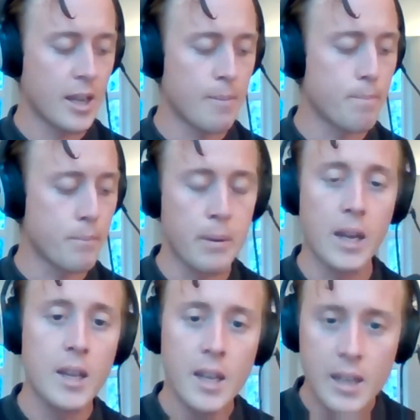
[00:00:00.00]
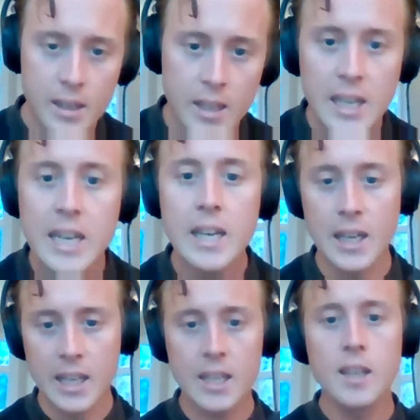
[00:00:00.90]
Um, but
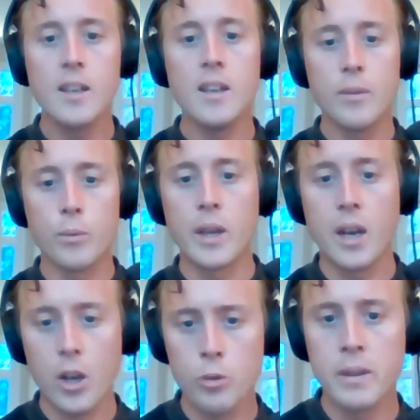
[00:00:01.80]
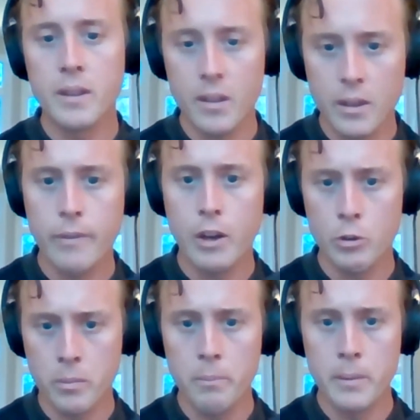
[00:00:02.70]
legally, we are hoping that the
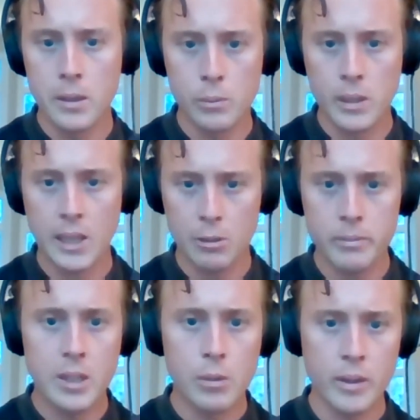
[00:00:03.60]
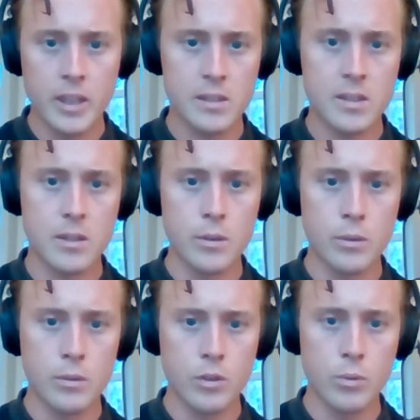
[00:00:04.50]
Environment Bill will help deal with this
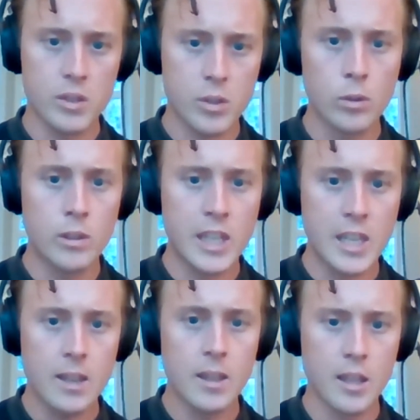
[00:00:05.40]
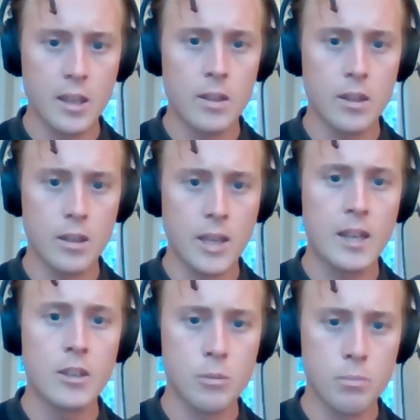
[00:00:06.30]
through through what's called the, the, the
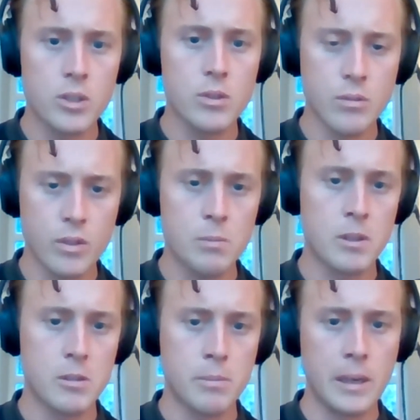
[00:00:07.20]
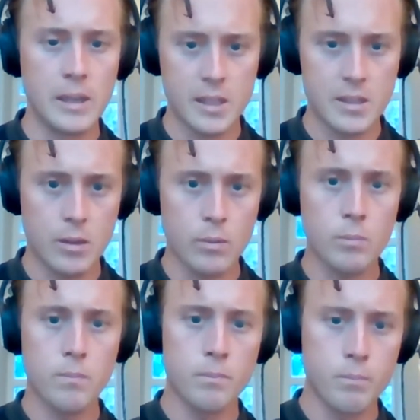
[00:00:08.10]
end producer responsibility. So
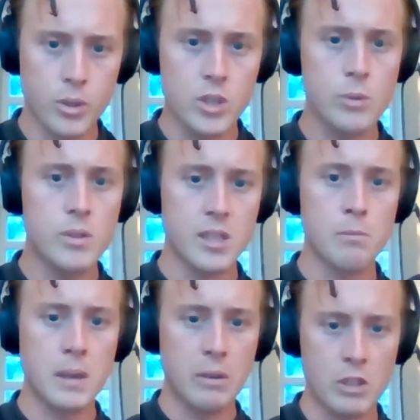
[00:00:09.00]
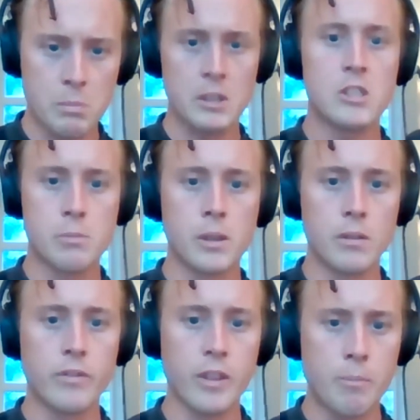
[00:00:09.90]
producers being
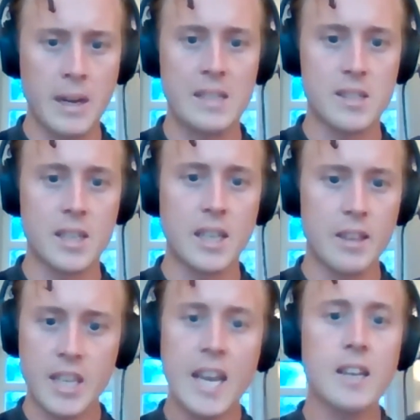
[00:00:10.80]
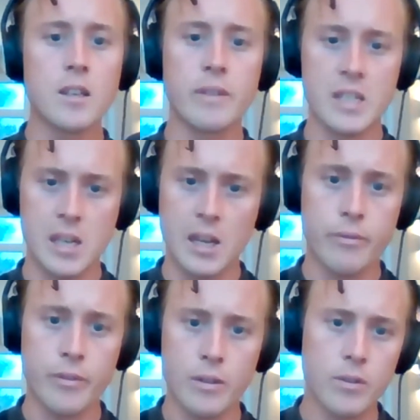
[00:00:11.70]
responsible for the plastic at the end of its life,
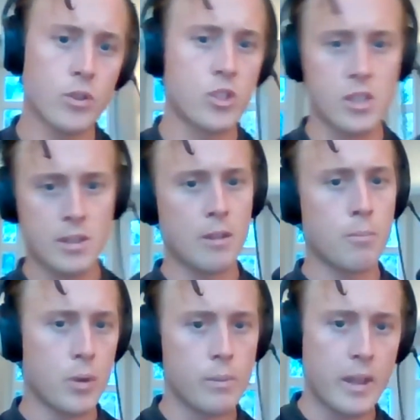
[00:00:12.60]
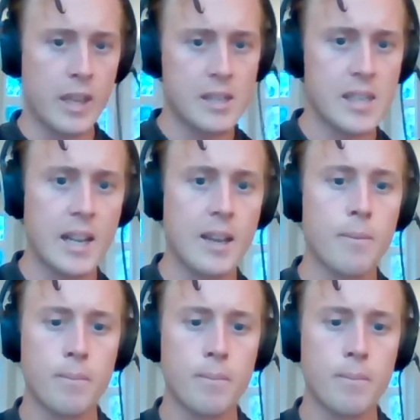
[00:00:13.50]
not just at the point where they sell it.